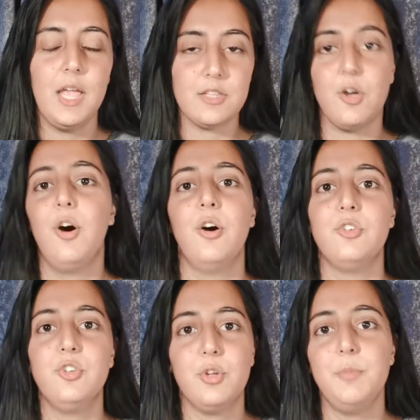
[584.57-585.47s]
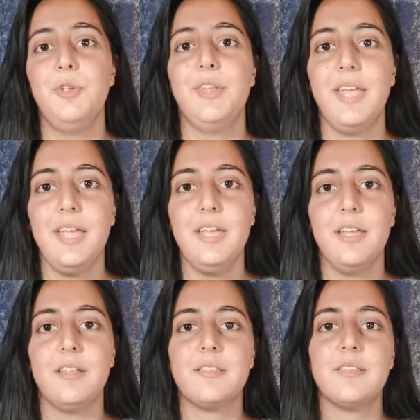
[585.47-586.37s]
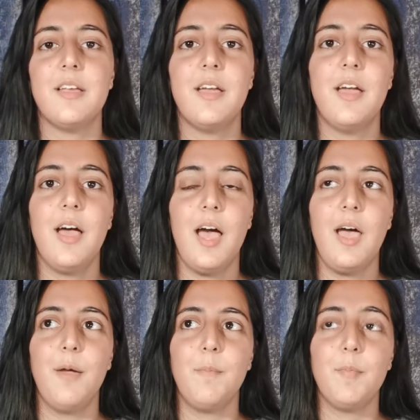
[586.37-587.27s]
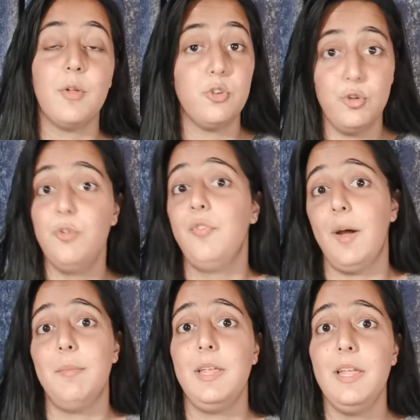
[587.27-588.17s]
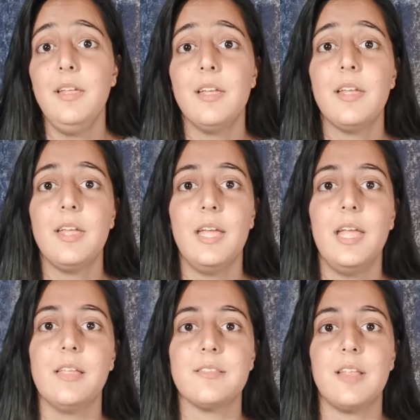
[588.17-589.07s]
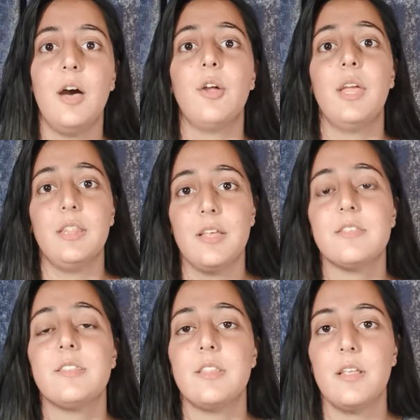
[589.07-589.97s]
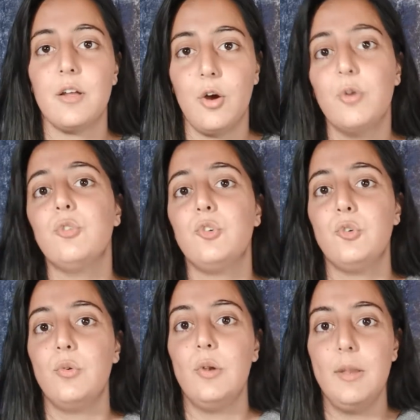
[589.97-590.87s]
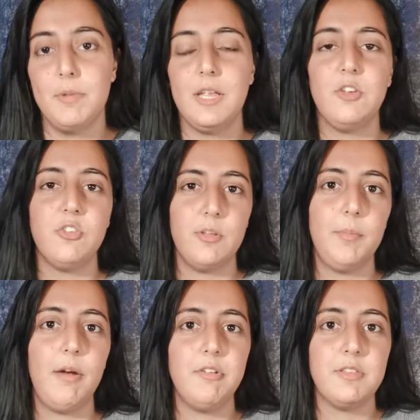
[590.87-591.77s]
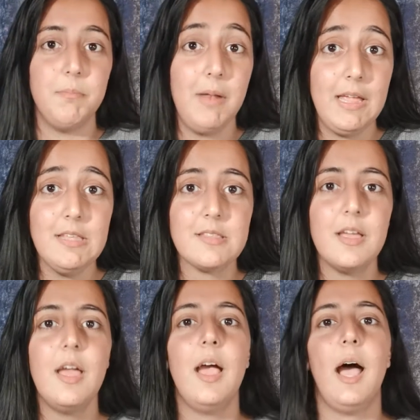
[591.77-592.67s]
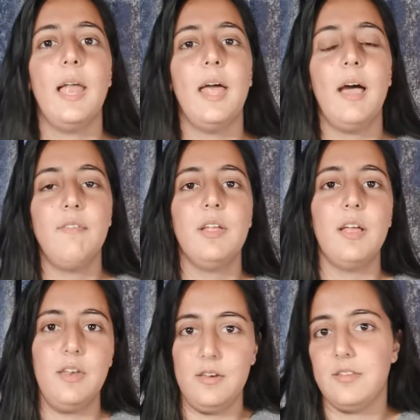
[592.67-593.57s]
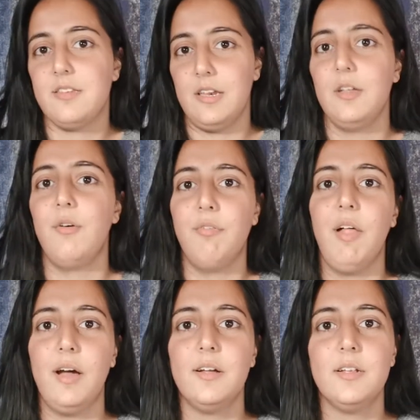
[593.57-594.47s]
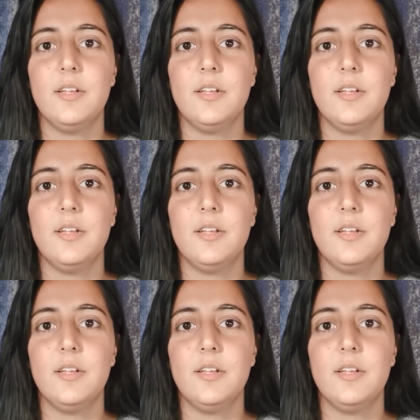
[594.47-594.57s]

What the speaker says: it's hard to communicate, it's to family, it's that, okay, there's cultural limitations and barriers in place, and having an understanding of that.